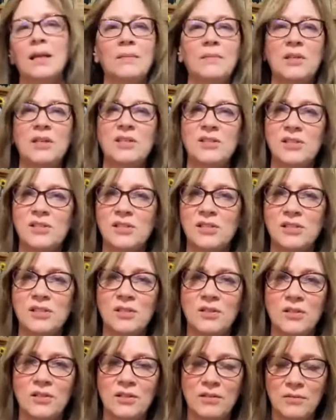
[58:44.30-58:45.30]
Now I'm
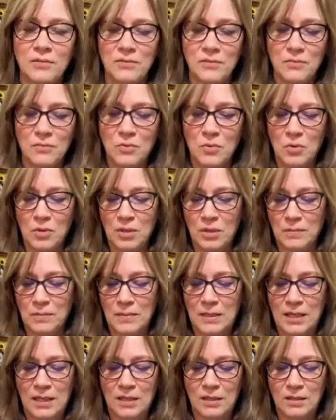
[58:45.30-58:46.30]
just gonna roll
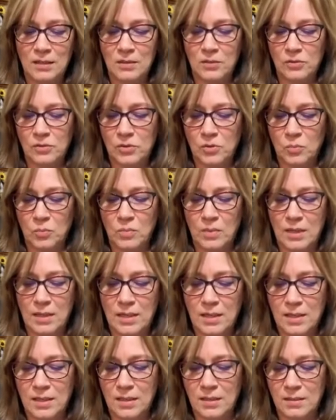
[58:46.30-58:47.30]
them like a little
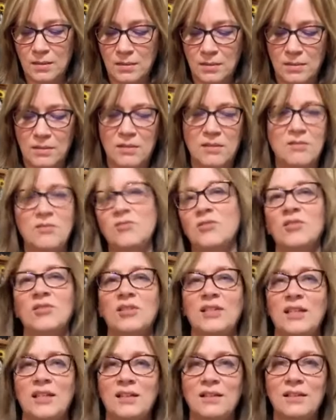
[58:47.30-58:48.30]
twine
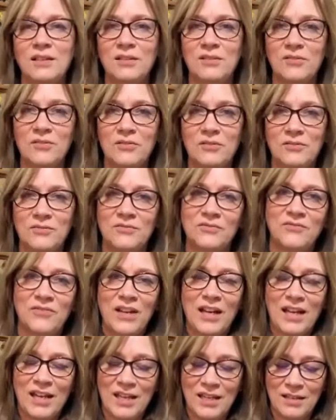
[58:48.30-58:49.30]
or like a little
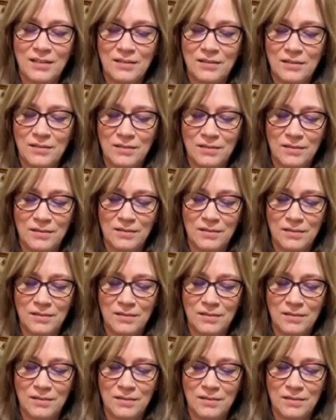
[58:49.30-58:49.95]
vine.